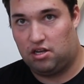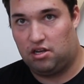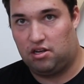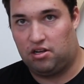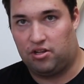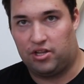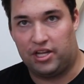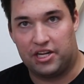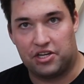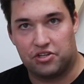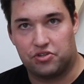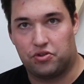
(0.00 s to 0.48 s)

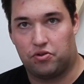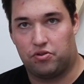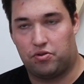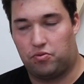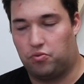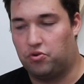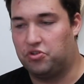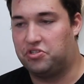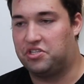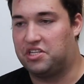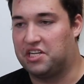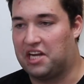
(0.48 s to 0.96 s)
clings all the
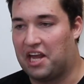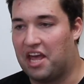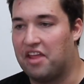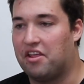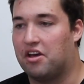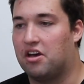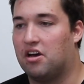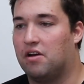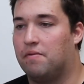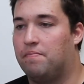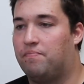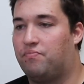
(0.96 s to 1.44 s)
wood
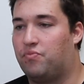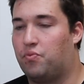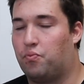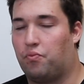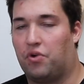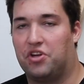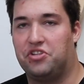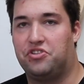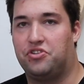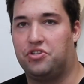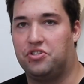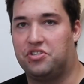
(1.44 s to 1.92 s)
together.
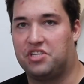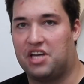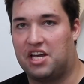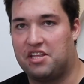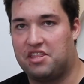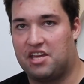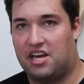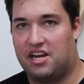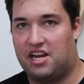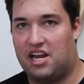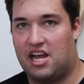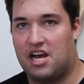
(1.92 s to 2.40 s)
Once you take
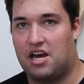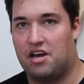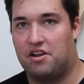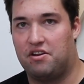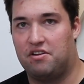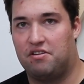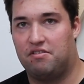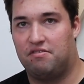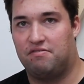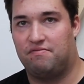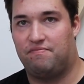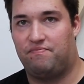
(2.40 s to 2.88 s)
that
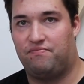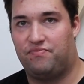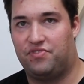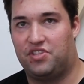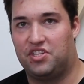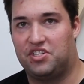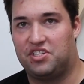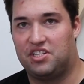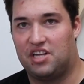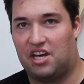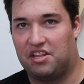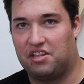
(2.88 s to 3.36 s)
out,
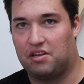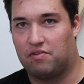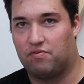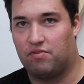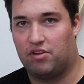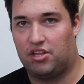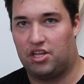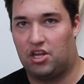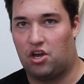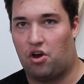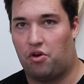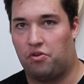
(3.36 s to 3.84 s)
there's nothing
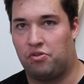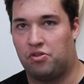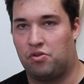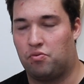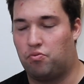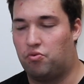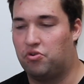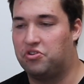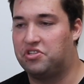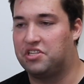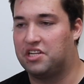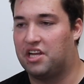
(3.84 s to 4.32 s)
really holding the
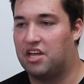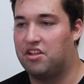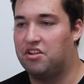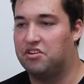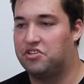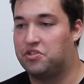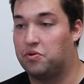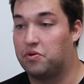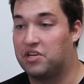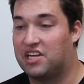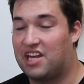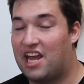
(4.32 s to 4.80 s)
wood together,
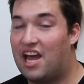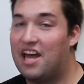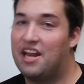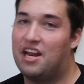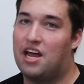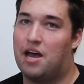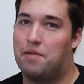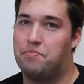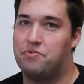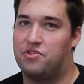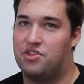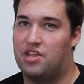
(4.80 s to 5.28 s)
so it can
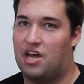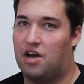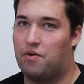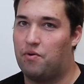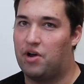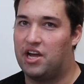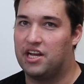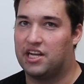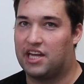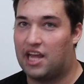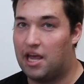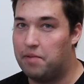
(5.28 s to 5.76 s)
happen that
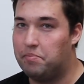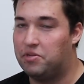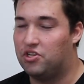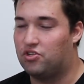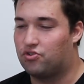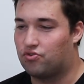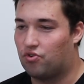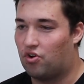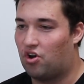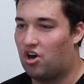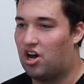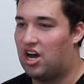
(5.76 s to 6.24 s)
way. It can be
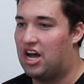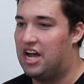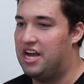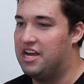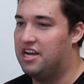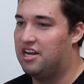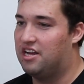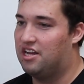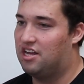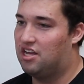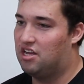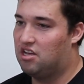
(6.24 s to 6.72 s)
dry.
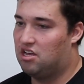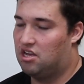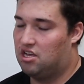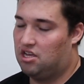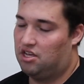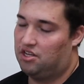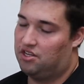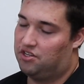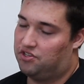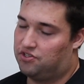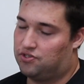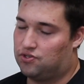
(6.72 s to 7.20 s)

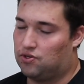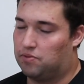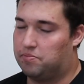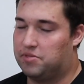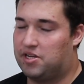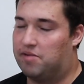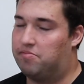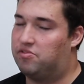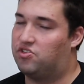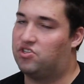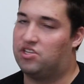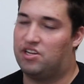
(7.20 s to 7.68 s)
Storm
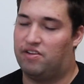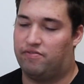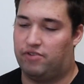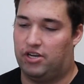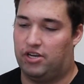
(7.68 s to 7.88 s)
damage never